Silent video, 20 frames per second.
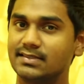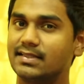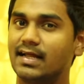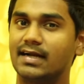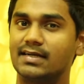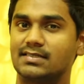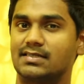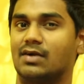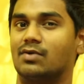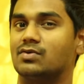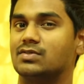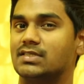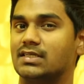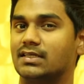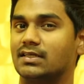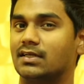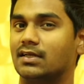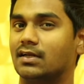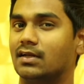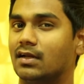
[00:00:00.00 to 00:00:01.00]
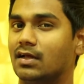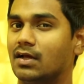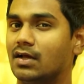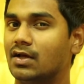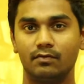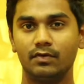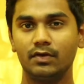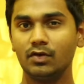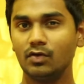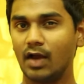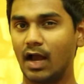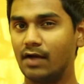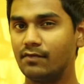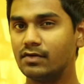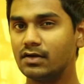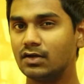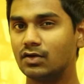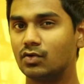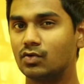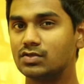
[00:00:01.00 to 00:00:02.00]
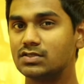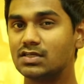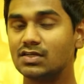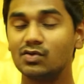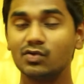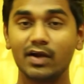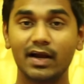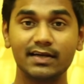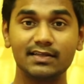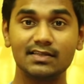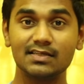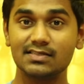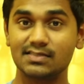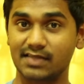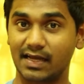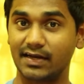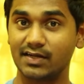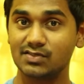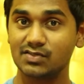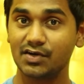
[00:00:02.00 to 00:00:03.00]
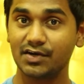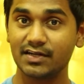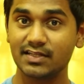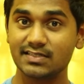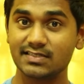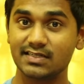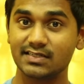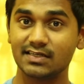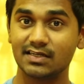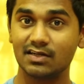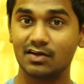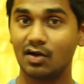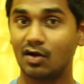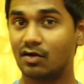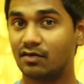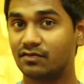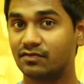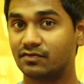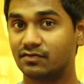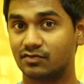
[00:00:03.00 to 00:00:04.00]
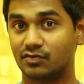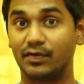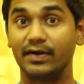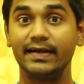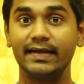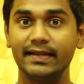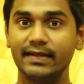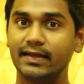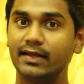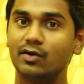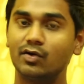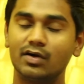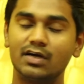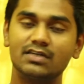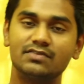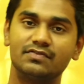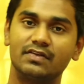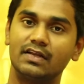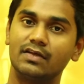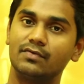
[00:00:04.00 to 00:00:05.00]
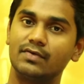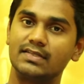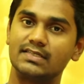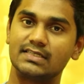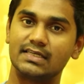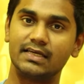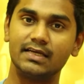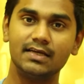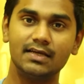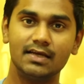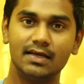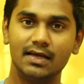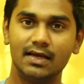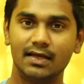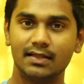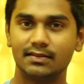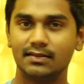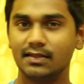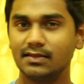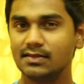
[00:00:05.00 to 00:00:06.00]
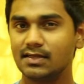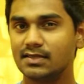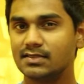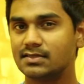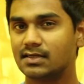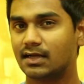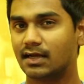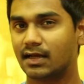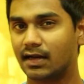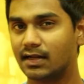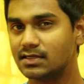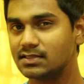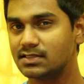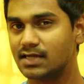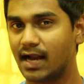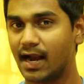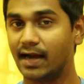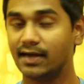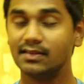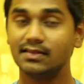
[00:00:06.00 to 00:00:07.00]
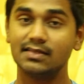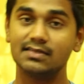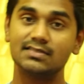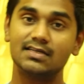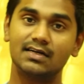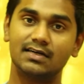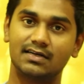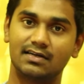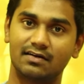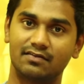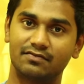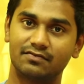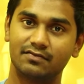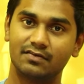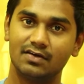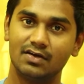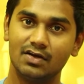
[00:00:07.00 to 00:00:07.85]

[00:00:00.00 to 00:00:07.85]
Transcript: in that sound signal. When you have a closer look at the sinusoidal signal of 20 kHz frequency, then there is a crest and there is a trough.